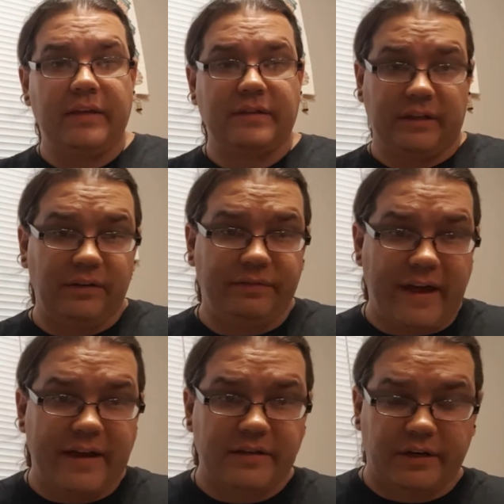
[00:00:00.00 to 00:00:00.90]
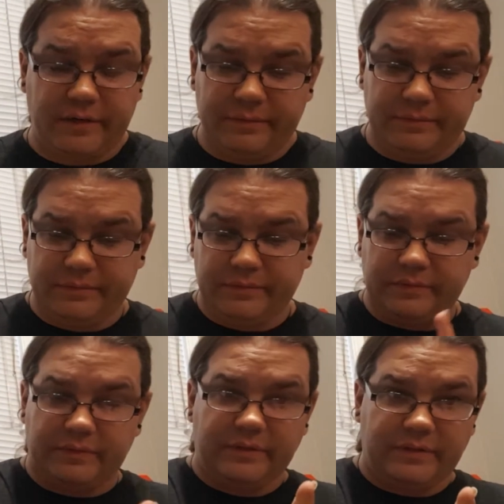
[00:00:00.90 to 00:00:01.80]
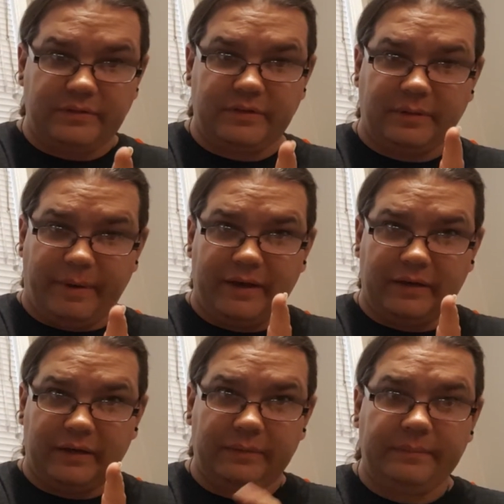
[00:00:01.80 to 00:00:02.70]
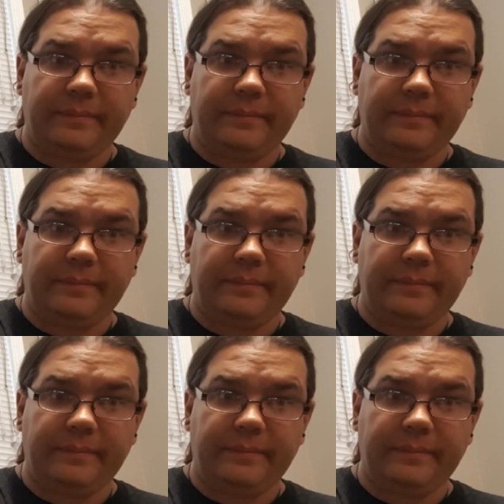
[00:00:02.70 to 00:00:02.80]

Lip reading: It's a little faster, depending.